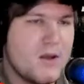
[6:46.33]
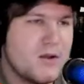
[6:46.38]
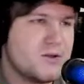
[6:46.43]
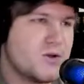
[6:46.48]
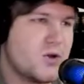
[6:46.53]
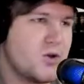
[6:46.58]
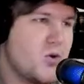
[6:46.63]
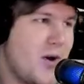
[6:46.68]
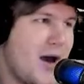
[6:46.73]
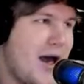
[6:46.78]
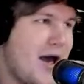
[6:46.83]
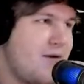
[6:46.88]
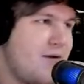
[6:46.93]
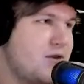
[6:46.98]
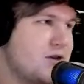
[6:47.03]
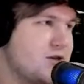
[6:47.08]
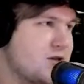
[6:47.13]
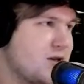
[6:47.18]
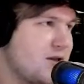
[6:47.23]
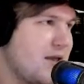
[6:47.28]
So you
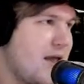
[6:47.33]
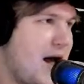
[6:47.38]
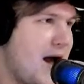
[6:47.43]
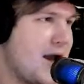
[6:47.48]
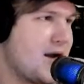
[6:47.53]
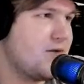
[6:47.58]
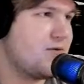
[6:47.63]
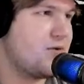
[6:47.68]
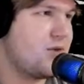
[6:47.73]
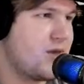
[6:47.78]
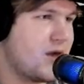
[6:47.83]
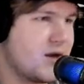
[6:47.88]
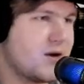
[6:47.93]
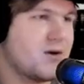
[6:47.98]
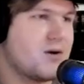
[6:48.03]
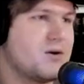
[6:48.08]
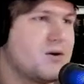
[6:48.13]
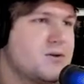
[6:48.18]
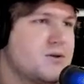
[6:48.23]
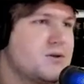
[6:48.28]
have this line of
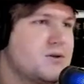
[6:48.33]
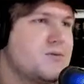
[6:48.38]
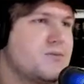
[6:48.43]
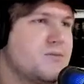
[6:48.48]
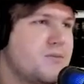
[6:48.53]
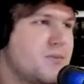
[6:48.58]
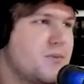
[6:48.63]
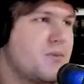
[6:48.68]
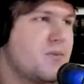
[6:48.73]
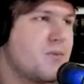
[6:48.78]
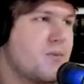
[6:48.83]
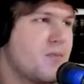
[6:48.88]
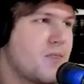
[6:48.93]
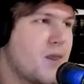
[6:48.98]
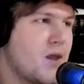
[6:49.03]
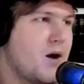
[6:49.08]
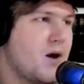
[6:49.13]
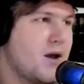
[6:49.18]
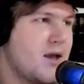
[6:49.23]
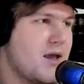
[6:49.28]
thinkers
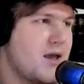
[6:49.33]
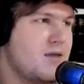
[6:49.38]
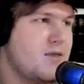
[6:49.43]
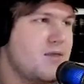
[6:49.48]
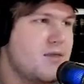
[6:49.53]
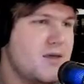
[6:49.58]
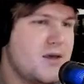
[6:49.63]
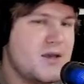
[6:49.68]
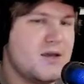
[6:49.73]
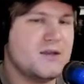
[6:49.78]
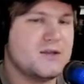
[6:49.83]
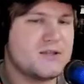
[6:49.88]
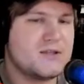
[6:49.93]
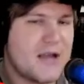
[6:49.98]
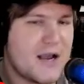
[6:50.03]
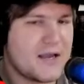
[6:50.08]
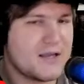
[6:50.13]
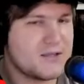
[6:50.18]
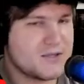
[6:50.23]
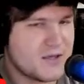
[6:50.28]
uh, in the
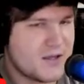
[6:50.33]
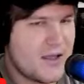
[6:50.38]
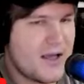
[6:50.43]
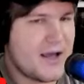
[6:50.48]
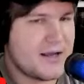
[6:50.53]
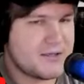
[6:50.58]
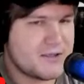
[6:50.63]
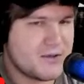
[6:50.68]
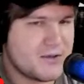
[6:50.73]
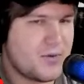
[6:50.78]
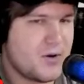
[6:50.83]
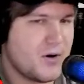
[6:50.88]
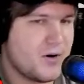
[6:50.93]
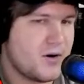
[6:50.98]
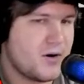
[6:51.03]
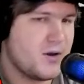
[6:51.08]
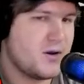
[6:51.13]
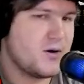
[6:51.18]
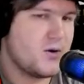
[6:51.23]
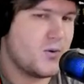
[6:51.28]
second scholastic
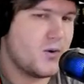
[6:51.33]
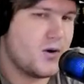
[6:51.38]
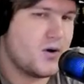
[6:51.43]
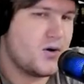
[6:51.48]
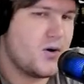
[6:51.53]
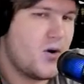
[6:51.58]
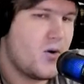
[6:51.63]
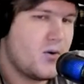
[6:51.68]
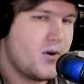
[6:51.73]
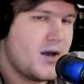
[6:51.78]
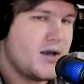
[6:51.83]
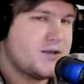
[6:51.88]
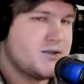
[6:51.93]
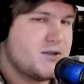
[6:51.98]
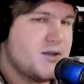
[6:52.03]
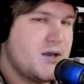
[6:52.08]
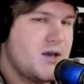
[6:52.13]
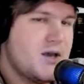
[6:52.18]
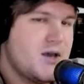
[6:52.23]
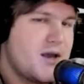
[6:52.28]
period who are known
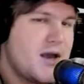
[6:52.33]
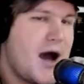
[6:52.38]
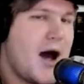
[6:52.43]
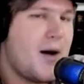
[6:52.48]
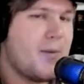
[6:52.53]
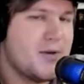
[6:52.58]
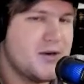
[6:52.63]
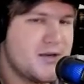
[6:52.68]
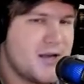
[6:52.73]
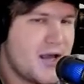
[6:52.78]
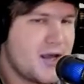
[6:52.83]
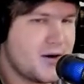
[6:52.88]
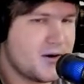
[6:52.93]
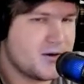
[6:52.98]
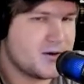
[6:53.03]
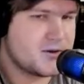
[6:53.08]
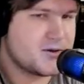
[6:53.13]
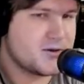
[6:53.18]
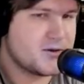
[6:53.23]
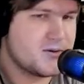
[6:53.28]
as the
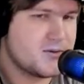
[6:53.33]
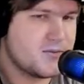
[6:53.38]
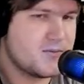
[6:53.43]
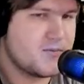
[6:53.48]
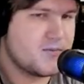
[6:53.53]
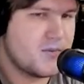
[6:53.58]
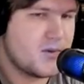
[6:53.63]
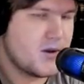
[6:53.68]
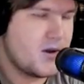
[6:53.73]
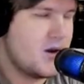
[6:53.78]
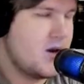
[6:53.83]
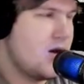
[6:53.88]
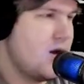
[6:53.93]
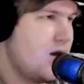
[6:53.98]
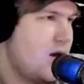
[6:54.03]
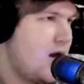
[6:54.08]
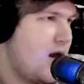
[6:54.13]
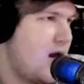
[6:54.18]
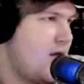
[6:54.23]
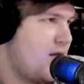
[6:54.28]
commentators.
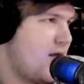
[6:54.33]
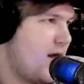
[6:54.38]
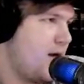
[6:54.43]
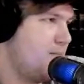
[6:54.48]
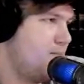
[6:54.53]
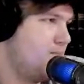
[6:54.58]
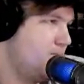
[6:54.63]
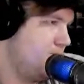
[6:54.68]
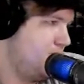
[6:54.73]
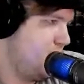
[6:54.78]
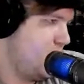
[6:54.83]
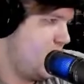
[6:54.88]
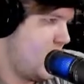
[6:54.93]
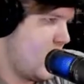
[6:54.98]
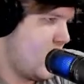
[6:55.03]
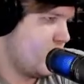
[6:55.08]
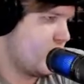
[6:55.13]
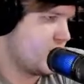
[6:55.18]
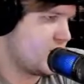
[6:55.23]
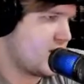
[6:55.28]
And then
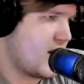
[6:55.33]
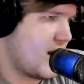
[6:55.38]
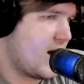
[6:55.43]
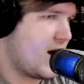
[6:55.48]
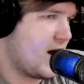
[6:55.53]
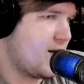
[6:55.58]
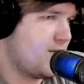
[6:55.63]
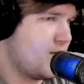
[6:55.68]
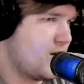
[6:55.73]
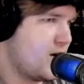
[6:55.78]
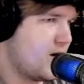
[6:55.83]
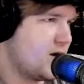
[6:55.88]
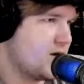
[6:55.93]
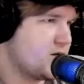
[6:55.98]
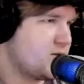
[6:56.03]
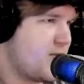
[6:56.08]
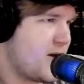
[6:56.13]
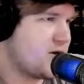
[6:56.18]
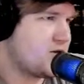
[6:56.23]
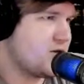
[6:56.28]
over time, uh,
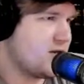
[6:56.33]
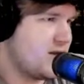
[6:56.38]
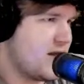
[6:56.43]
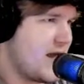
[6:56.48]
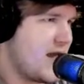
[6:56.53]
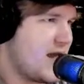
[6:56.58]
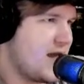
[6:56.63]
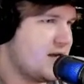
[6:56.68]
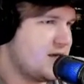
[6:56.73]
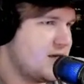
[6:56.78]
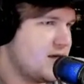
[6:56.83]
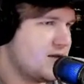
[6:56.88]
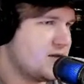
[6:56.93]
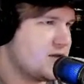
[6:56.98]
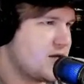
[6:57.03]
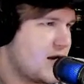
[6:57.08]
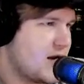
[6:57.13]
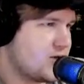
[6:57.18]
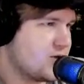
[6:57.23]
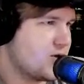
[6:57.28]
especially in the 18th
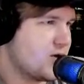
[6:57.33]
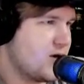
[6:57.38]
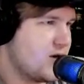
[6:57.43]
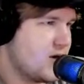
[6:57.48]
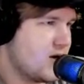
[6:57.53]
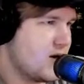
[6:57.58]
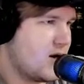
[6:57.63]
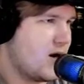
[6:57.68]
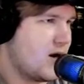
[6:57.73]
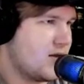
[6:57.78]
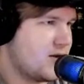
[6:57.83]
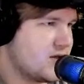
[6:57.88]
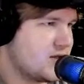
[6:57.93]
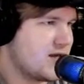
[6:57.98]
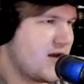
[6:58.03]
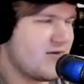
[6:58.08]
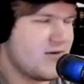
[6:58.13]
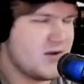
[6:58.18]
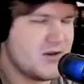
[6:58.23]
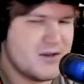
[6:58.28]
century, uh, the
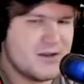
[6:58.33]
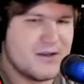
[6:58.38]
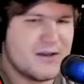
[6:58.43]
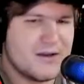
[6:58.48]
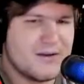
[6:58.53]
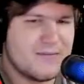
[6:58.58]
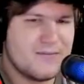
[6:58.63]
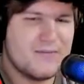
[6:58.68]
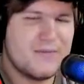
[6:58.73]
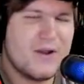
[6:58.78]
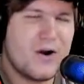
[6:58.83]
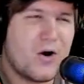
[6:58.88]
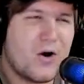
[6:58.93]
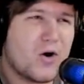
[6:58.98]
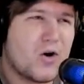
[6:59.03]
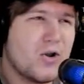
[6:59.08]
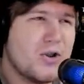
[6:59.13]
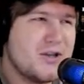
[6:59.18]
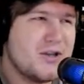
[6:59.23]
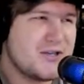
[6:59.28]
seven, the
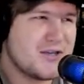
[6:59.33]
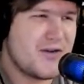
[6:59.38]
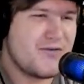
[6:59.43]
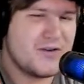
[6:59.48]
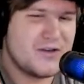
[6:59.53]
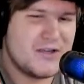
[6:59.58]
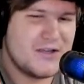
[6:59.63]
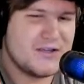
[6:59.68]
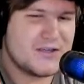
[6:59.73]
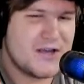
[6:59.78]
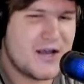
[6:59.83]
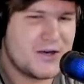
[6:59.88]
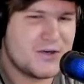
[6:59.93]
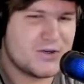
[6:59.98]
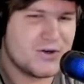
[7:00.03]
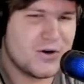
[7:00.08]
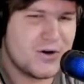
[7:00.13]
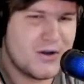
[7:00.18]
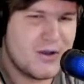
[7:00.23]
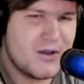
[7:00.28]
early 17th
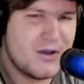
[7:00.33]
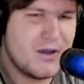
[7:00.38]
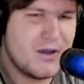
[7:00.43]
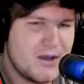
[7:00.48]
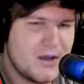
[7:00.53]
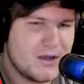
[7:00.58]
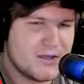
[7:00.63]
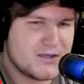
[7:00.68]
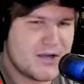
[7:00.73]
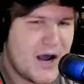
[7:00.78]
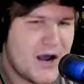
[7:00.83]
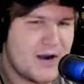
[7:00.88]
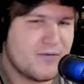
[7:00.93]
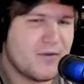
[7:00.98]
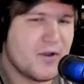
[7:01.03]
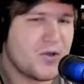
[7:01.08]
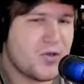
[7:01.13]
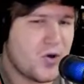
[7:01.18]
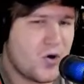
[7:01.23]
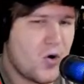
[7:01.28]
century is kind of
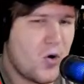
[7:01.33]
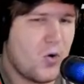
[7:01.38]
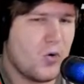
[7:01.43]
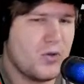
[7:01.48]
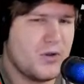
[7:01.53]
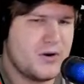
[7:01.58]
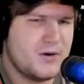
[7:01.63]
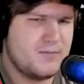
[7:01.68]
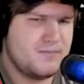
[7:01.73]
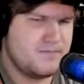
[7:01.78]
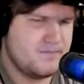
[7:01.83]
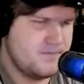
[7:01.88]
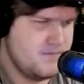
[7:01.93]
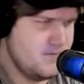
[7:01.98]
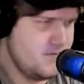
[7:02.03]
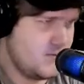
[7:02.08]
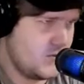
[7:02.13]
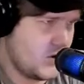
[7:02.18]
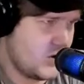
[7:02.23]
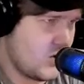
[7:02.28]
like the golden,
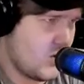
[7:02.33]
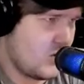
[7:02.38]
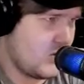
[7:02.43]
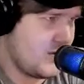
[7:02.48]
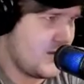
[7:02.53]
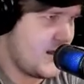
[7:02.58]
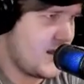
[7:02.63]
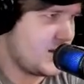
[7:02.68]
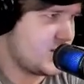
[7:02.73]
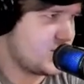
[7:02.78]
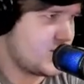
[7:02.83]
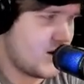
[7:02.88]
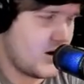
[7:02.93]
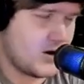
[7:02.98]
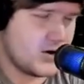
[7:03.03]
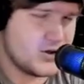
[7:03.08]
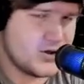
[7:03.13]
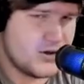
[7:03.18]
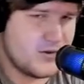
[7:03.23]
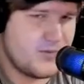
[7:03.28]
the golden age, the
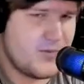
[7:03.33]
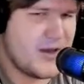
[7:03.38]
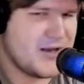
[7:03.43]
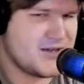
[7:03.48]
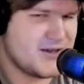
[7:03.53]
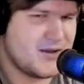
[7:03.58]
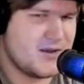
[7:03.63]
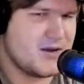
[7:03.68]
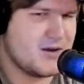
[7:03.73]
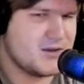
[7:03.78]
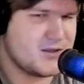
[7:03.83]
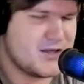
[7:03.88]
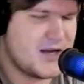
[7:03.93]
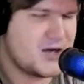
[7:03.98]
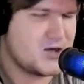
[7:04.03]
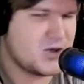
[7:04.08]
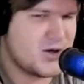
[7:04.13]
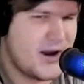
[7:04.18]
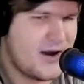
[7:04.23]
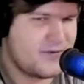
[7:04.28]
hundred, basically the
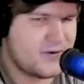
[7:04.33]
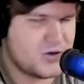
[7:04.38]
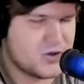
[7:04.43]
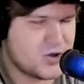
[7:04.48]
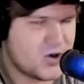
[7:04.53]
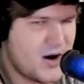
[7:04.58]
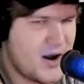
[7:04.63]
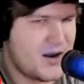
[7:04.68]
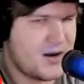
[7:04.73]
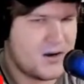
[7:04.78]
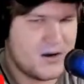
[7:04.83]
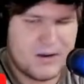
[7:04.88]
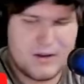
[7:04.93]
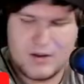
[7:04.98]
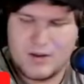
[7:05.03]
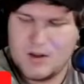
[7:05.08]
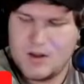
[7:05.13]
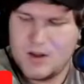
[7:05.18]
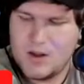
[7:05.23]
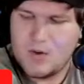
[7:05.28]
century after Trent
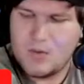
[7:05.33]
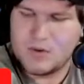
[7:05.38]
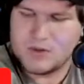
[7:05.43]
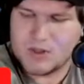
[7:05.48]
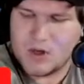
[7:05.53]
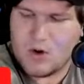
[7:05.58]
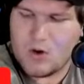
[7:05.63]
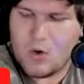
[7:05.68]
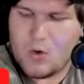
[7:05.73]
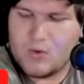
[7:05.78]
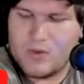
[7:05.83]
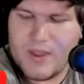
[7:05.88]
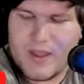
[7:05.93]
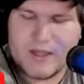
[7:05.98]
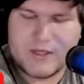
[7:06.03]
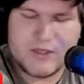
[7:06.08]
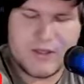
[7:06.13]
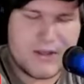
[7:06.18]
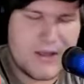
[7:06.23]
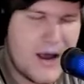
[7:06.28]
was a golden age
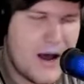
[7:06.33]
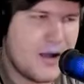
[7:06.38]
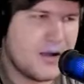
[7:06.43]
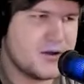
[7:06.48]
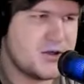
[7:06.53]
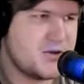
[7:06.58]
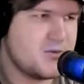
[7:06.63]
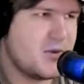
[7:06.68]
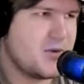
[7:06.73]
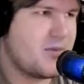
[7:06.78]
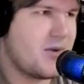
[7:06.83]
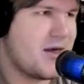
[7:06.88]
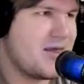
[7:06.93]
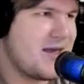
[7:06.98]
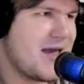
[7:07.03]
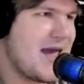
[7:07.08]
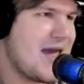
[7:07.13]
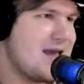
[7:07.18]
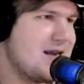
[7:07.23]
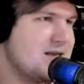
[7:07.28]
in theology. But by the
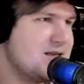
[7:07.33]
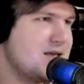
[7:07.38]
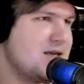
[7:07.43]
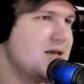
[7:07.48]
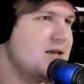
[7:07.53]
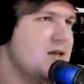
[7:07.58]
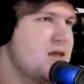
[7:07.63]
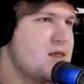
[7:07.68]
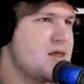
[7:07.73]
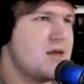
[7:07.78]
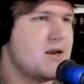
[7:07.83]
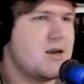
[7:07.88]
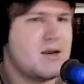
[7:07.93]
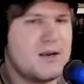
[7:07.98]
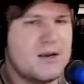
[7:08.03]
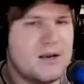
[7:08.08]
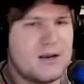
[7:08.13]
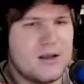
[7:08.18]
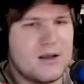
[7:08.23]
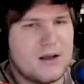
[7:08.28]
18th and
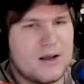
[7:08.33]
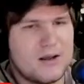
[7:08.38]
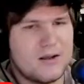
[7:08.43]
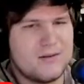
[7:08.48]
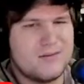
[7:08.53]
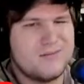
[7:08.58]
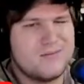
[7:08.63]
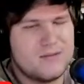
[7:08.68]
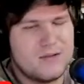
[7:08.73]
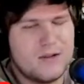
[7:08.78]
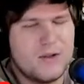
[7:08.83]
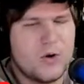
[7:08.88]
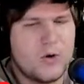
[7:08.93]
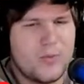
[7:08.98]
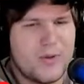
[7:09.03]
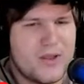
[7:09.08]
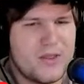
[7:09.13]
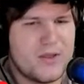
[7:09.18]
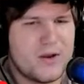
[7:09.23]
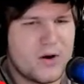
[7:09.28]
uh, a little
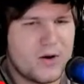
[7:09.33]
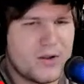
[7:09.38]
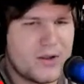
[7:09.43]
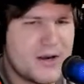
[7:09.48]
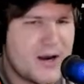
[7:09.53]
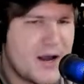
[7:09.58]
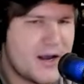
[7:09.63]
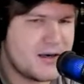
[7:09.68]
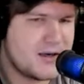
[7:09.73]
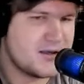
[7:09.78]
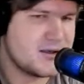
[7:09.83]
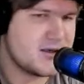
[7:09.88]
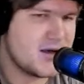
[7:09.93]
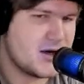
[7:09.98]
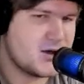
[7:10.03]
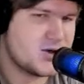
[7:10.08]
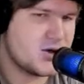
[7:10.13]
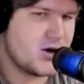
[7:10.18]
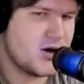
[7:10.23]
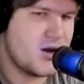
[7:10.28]
bit in the early 19th
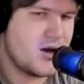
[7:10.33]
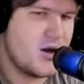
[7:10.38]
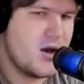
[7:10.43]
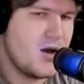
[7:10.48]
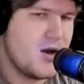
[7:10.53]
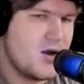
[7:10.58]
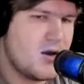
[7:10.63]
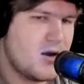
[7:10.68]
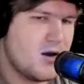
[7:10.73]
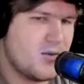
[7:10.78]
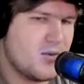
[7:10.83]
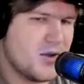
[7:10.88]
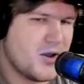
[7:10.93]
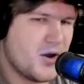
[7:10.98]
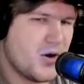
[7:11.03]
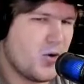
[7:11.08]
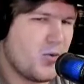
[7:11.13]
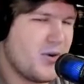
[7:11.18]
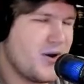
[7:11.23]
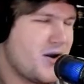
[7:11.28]
century, you have a
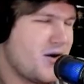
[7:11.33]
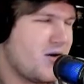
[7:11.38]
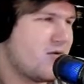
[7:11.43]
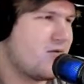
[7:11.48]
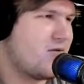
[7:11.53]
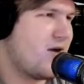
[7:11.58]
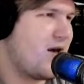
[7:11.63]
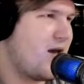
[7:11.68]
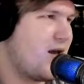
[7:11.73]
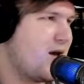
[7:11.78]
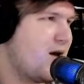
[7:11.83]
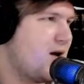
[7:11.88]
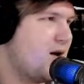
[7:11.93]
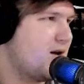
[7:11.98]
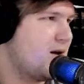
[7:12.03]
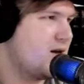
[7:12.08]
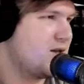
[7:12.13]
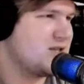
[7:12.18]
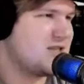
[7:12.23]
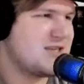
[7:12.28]
little bit of a, uh,
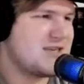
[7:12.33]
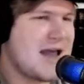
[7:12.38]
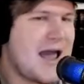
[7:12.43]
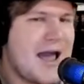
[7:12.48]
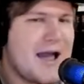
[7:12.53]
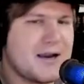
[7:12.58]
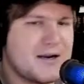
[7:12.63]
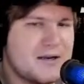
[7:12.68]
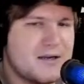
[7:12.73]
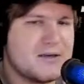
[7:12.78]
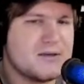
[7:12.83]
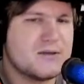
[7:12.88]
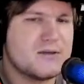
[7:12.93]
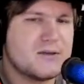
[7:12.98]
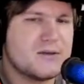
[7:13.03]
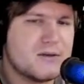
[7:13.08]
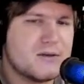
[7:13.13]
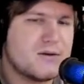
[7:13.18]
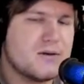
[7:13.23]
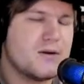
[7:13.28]
a stagnant
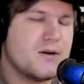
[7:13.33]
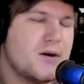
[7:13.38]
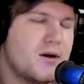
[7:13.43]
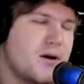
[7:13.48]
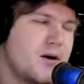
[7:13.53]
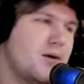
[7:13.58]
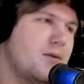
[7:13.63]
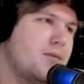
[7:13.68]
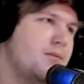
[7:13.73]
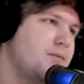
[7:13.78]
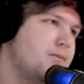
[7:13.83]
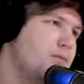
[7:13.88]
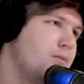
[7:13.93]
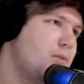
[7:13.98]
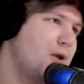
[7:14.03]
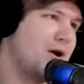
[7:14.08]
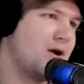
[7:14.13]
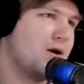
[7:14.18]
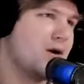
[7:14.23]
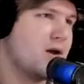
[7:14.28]
um,
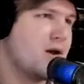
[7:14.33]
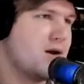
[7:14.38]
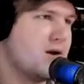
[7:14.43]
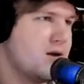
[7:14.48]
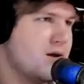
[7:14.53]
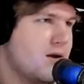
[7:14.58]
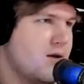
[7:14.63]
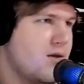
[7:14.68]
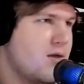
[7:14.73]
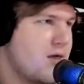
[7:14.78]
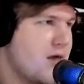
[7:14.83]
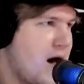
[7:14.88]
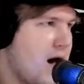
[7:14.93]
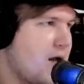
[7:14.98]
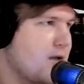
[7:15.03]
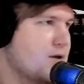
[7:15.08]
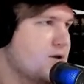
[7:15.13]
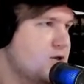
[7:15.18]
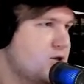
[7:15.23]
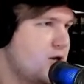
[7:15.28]
period in
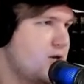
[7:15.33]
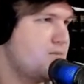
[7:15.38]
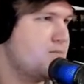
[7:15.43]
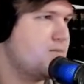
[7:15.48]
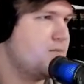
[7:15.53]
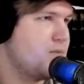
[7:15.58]
theology.